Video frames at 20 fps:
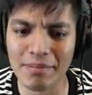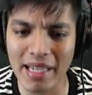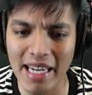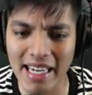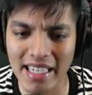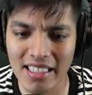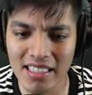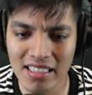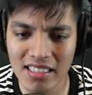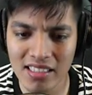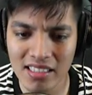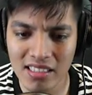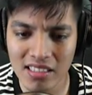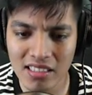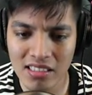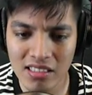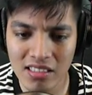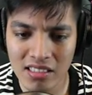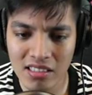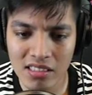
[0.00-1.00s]
come back.
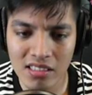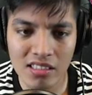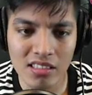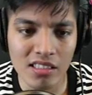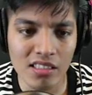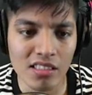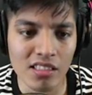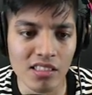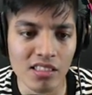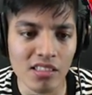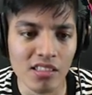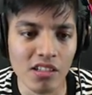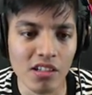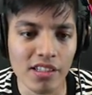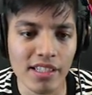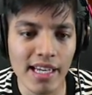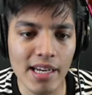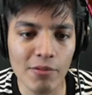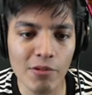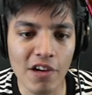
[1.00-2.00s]

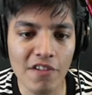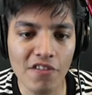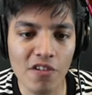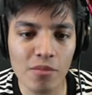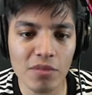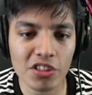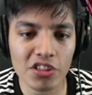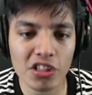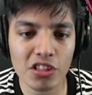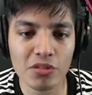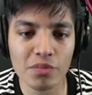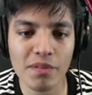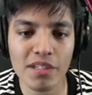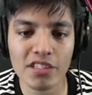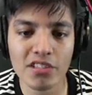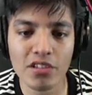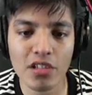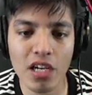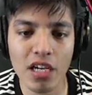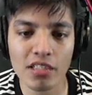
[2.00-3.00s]
Okay, wait for Mr.
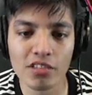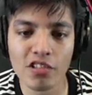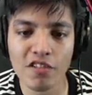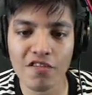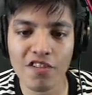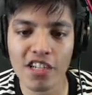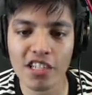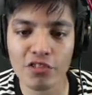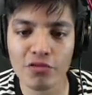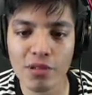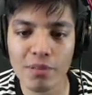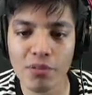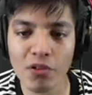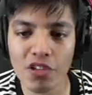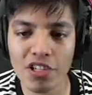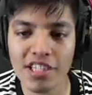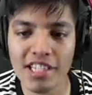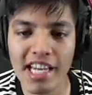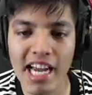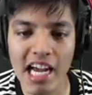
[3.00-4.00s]
Smith uh, to finish
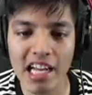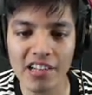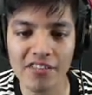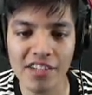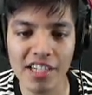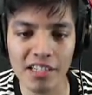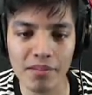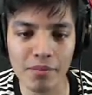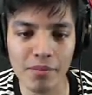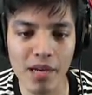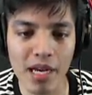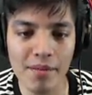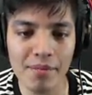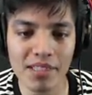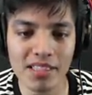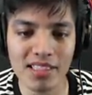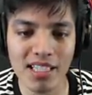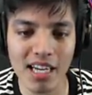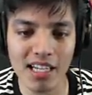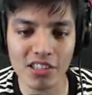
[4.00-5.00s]
rebooting the elevator.
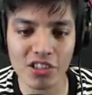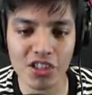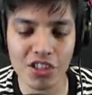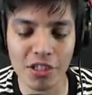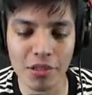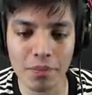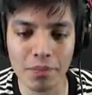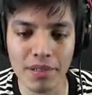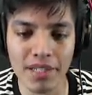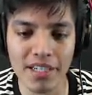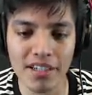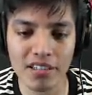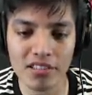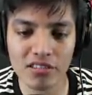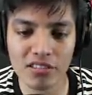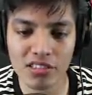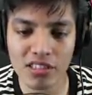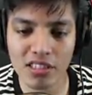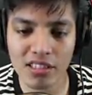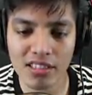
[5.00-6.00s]
Maybe talk to your
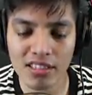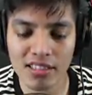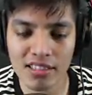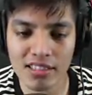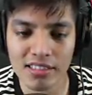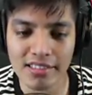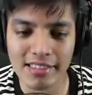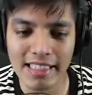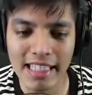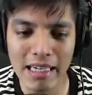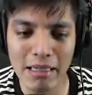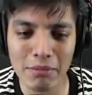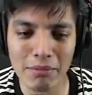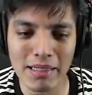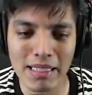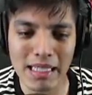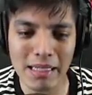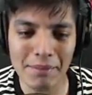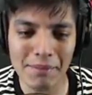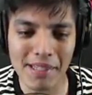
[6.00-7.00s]
peers. Yeah,
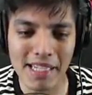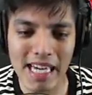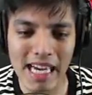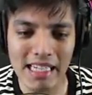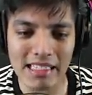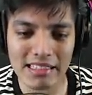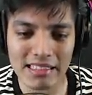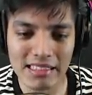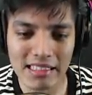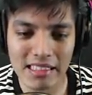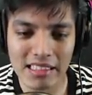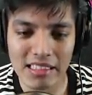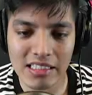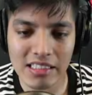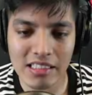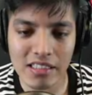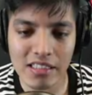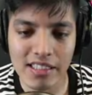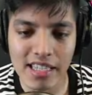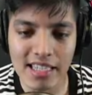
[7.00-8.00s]
what up, you guys?
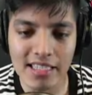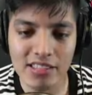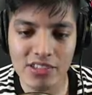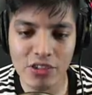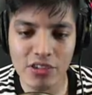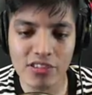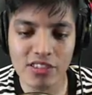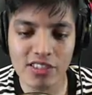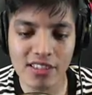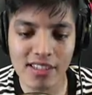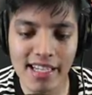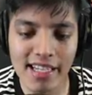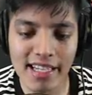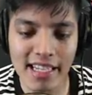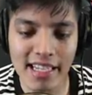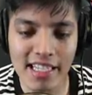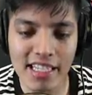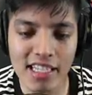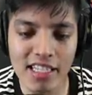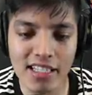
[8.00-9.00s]
Okay, so
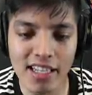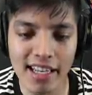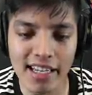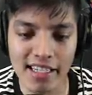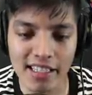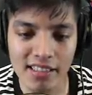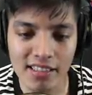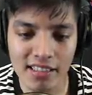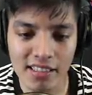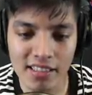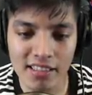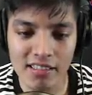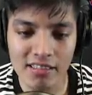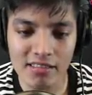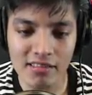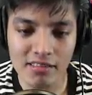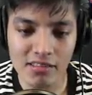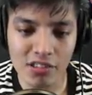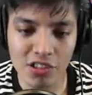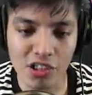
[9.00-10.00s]
like any like
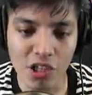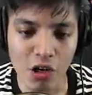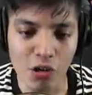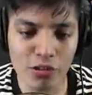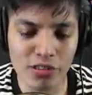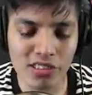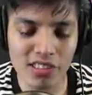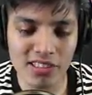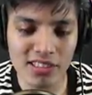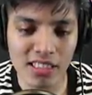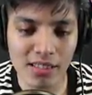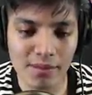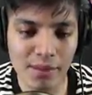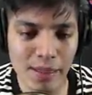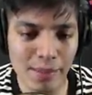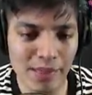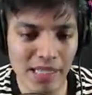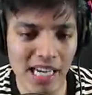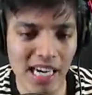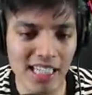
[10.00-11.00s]
ghost or
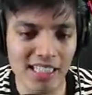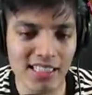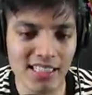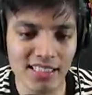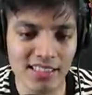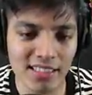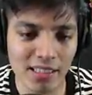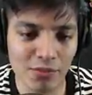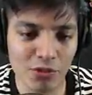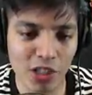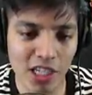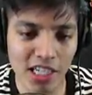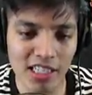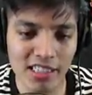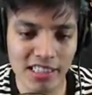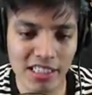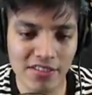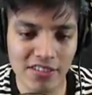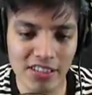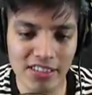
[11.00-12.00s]
something behind this? I'm trying
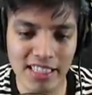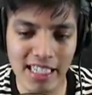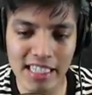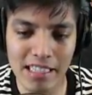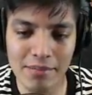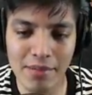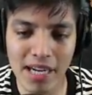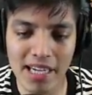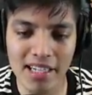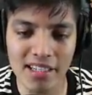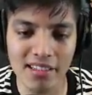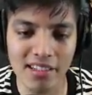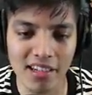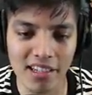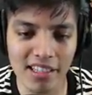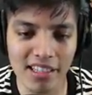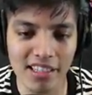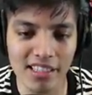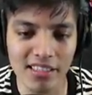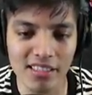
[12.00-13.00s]
to see if there's anybody
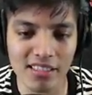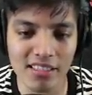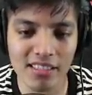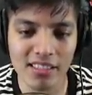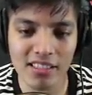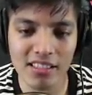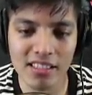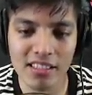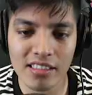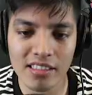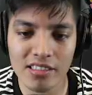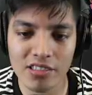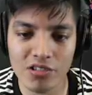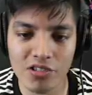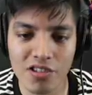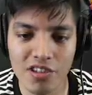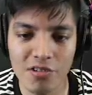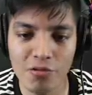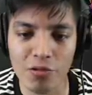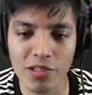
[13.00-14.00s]
lurking
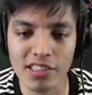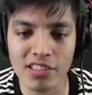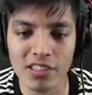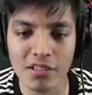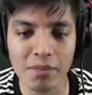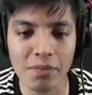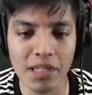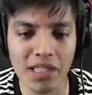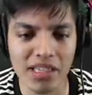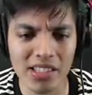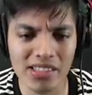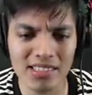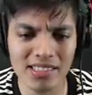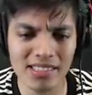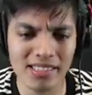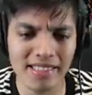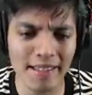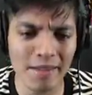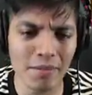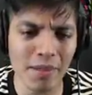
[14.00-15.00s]
through the window, but there's
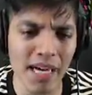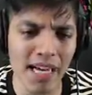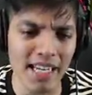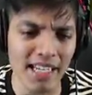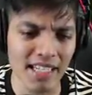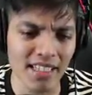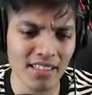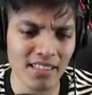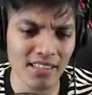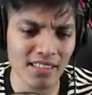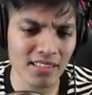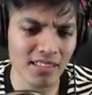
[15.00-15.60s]
nobody.